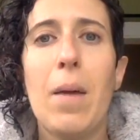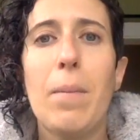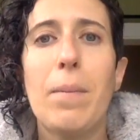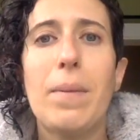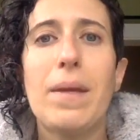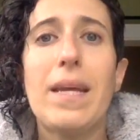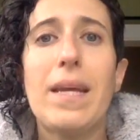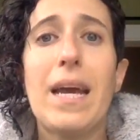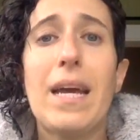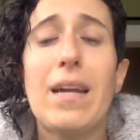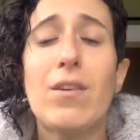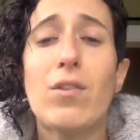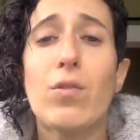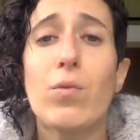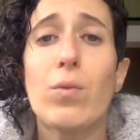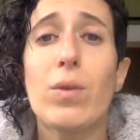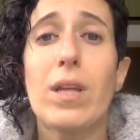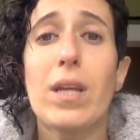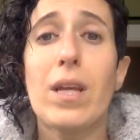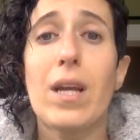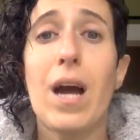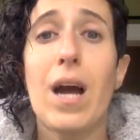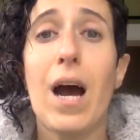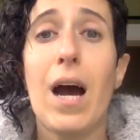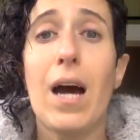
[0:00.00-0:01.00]
began to
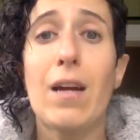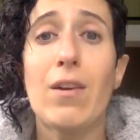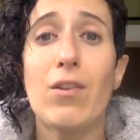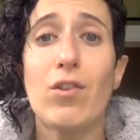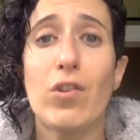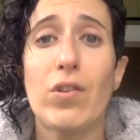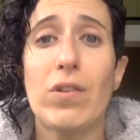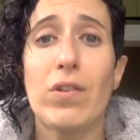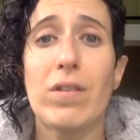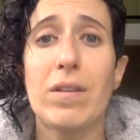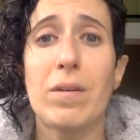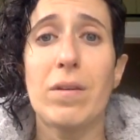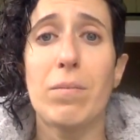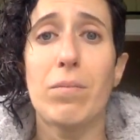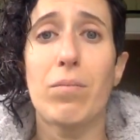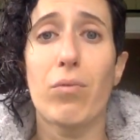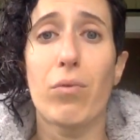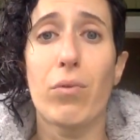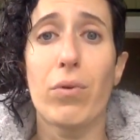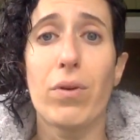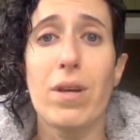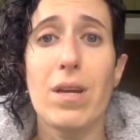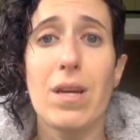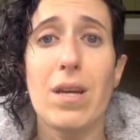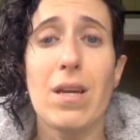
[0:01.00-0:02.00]
really consciously
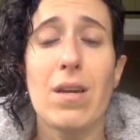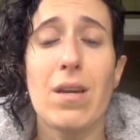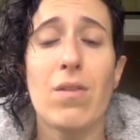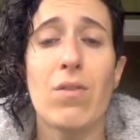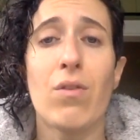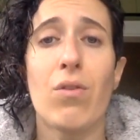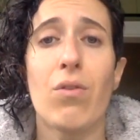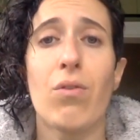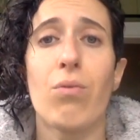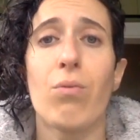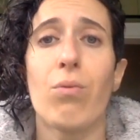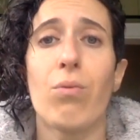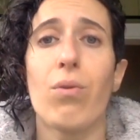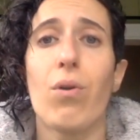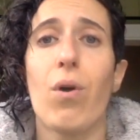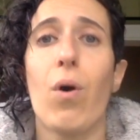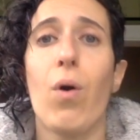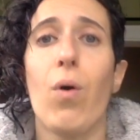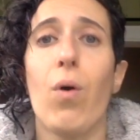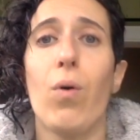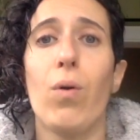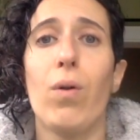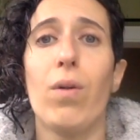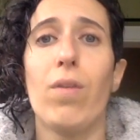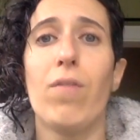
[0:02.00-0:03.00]
breathe through the
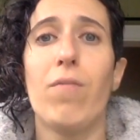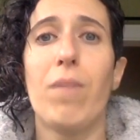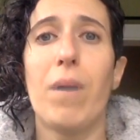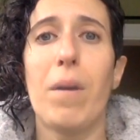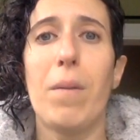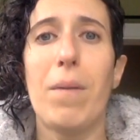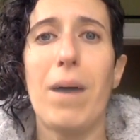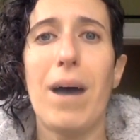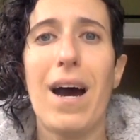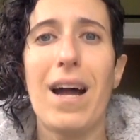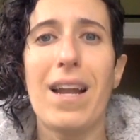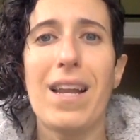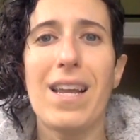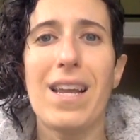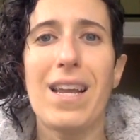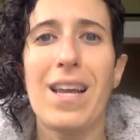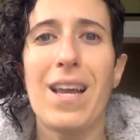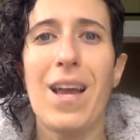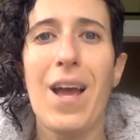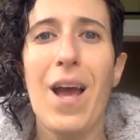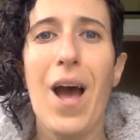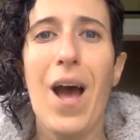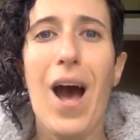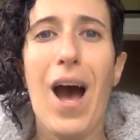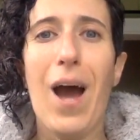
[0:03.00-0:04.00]
whole of my body.